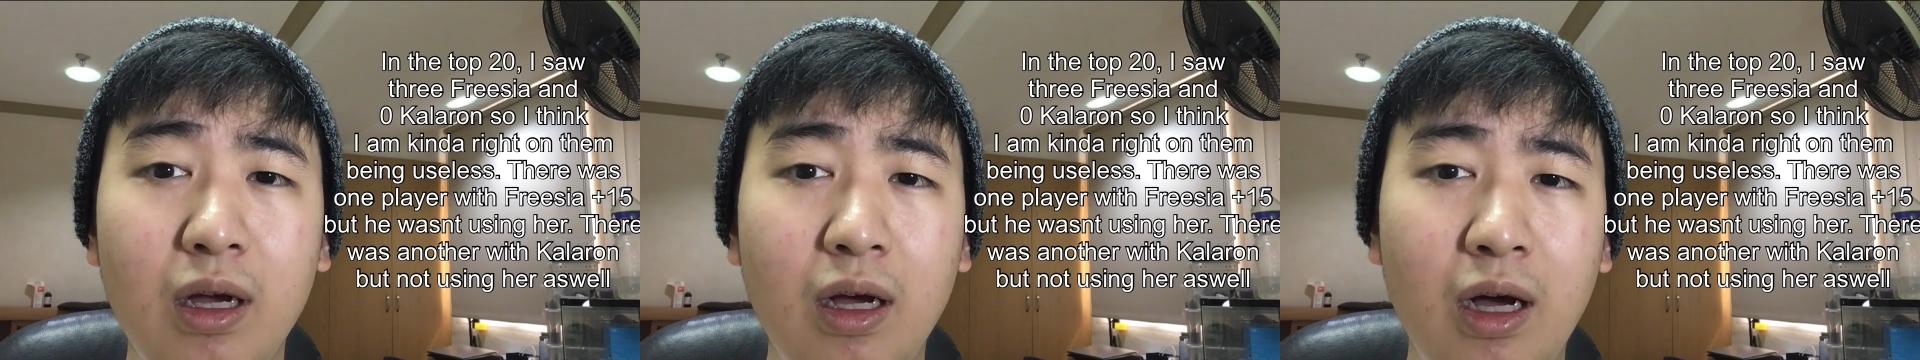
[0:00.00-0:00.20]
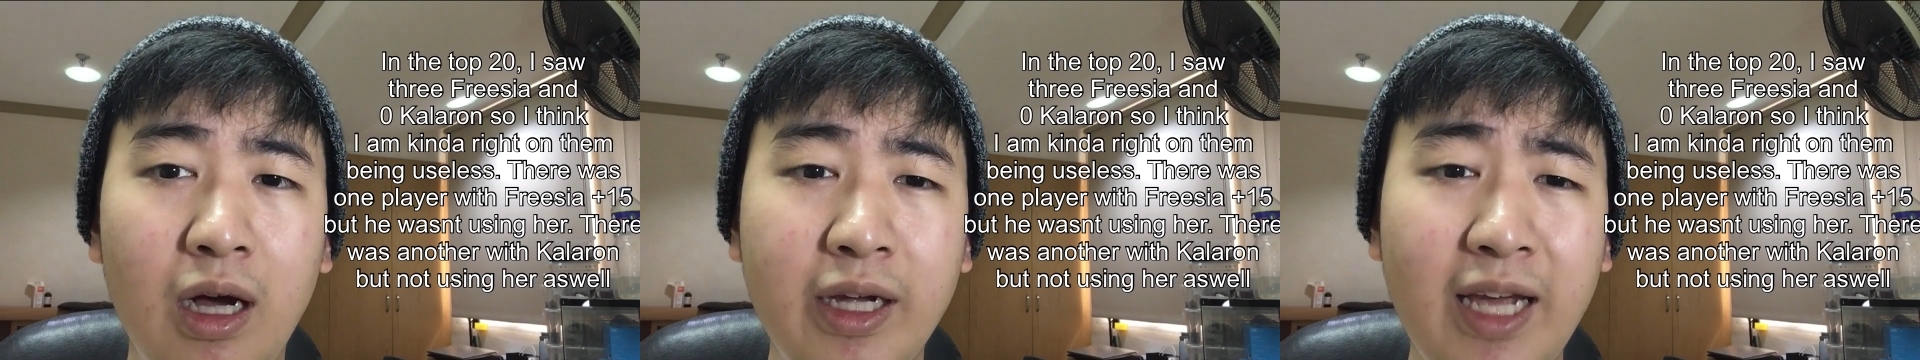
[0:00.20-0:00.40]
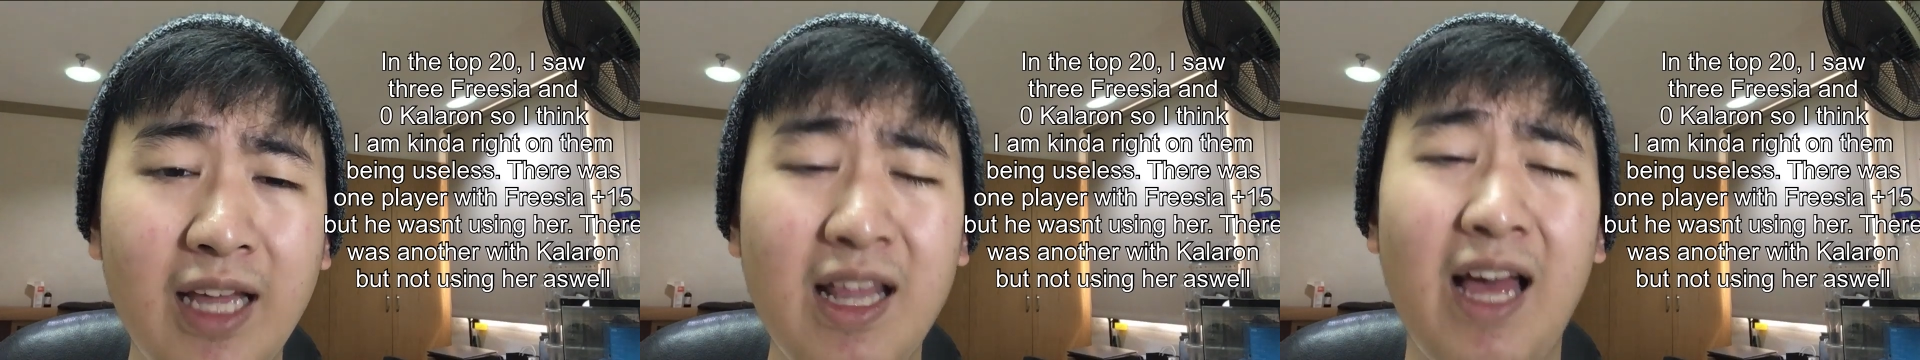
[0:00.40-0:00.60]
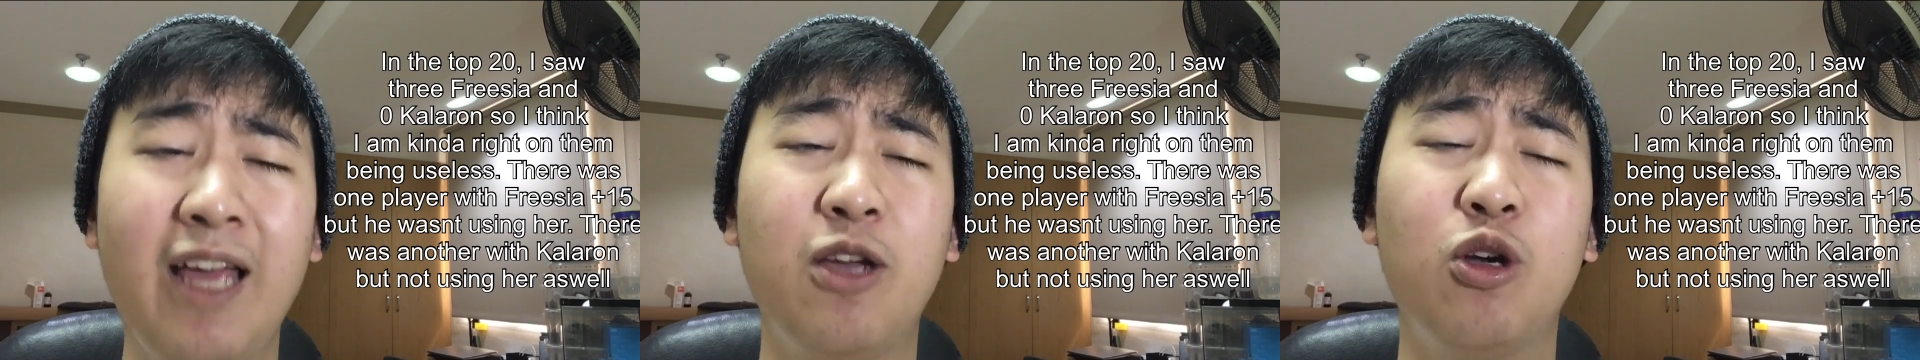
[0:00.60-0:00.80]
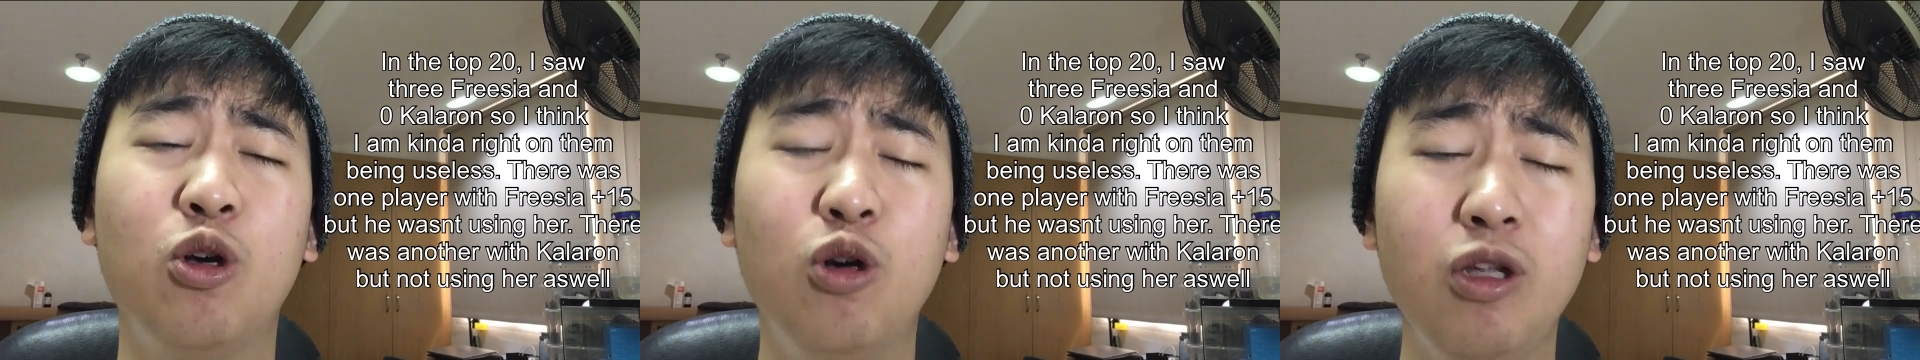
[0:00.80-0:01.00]
Again, I
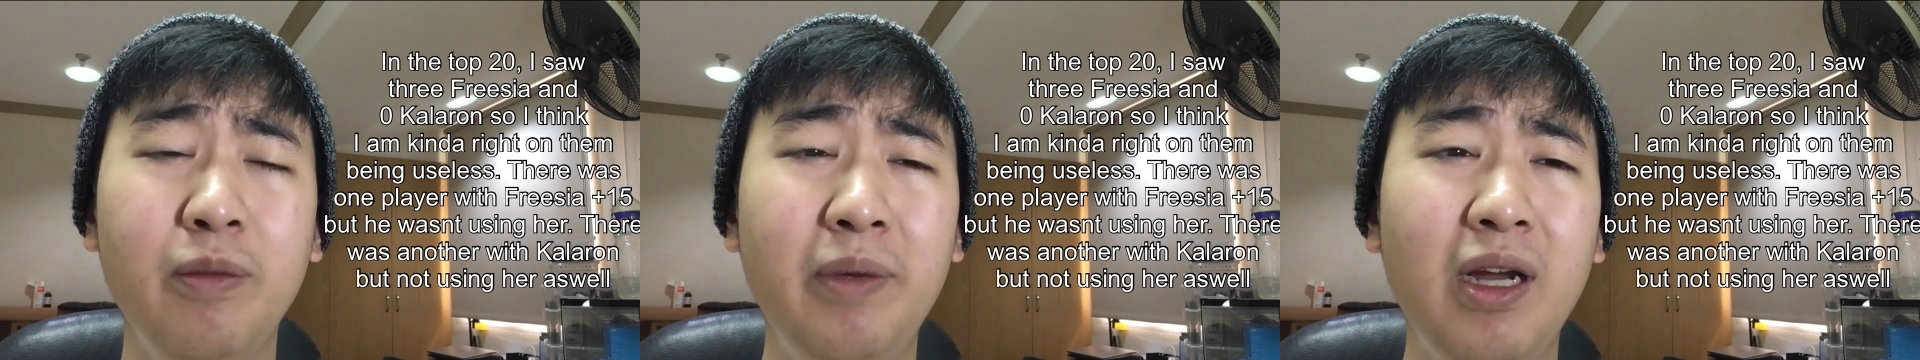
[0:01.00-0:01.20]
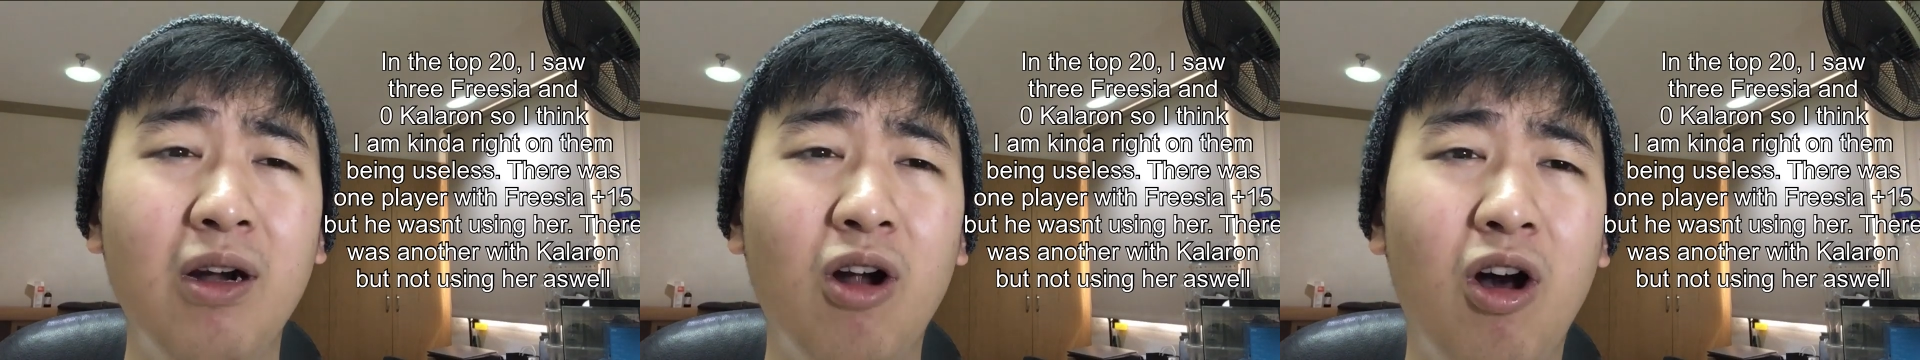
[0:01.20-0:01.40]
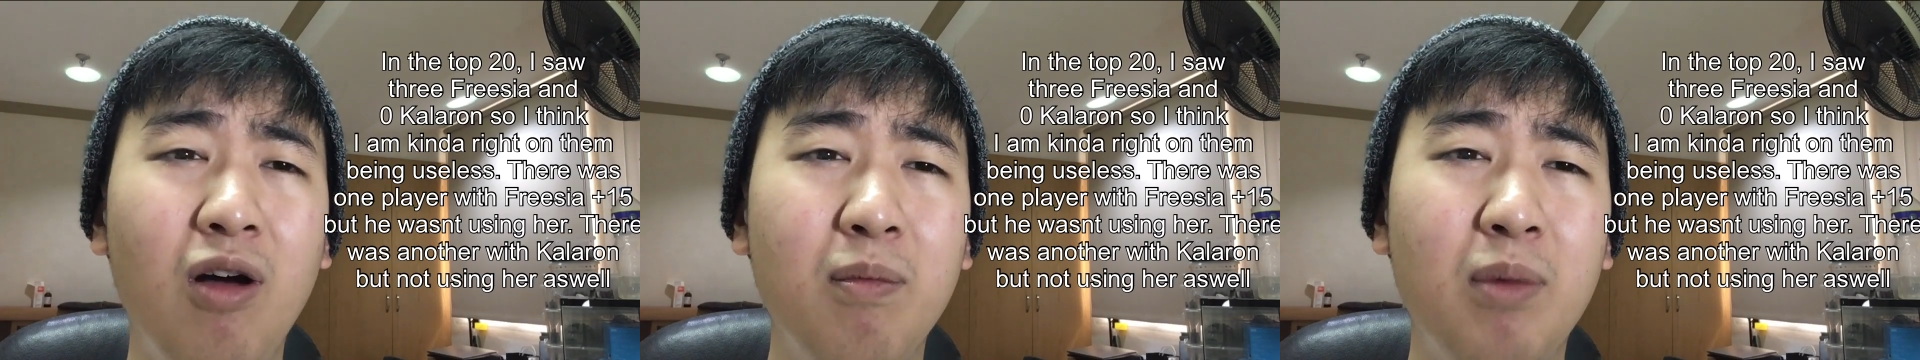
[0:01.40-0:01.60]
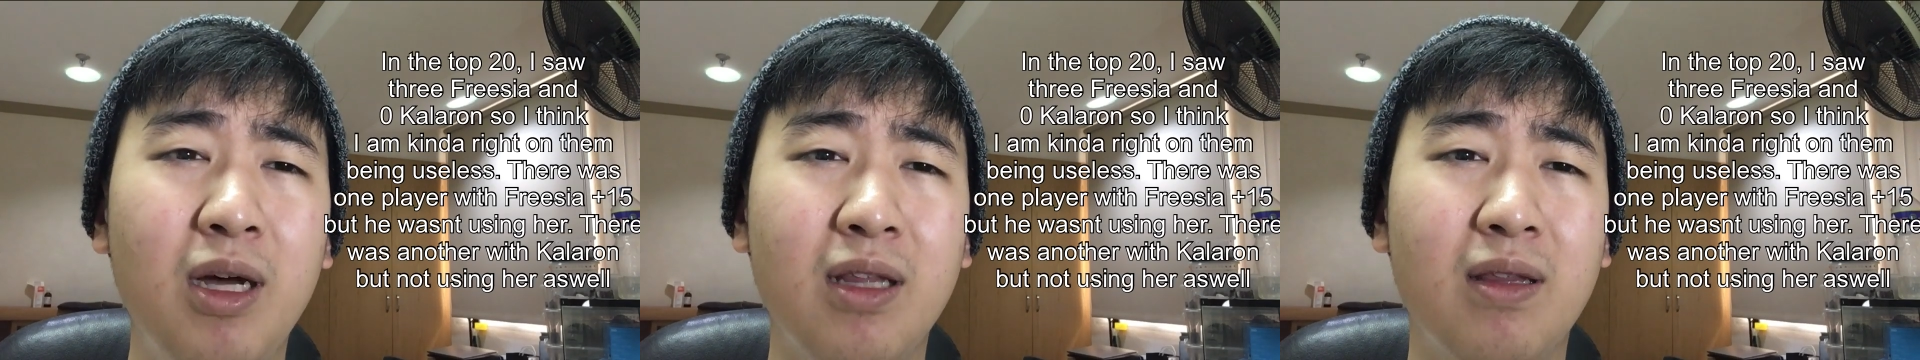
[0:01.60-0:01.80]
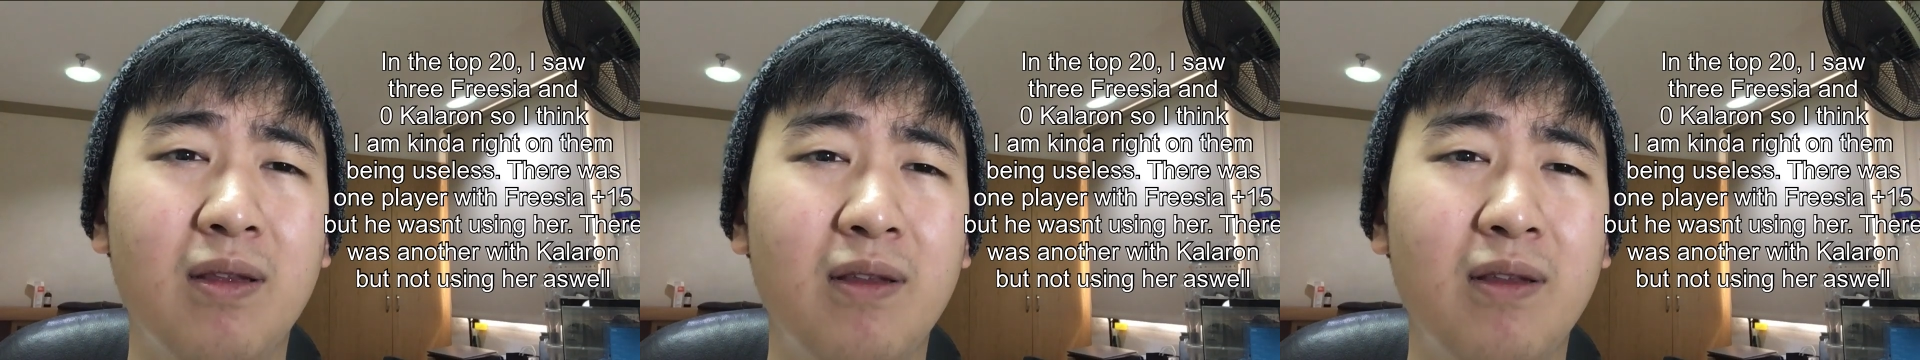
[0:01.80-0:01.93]
could be wrong, but